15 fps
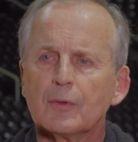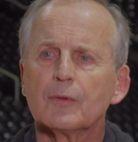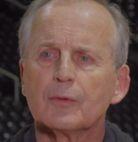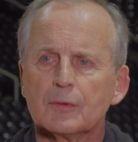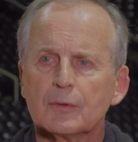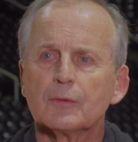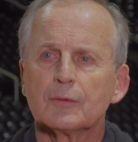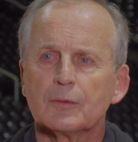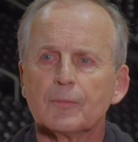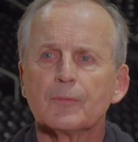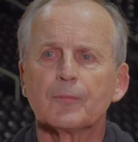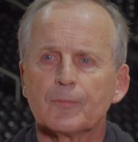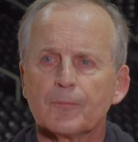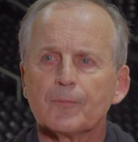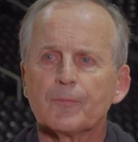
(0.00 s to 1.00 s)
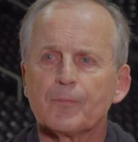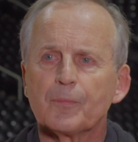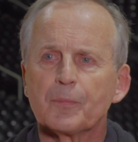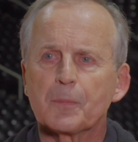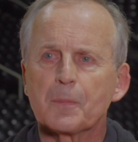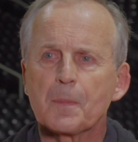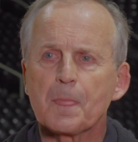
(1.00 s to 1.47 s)
I mean, how tough
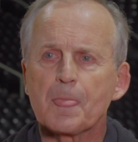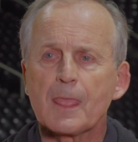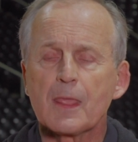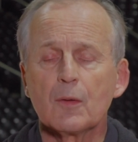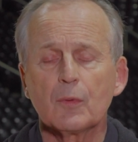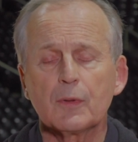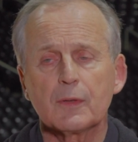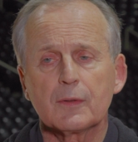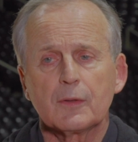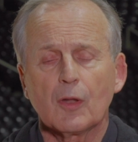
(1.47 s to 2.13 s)
is that? To well,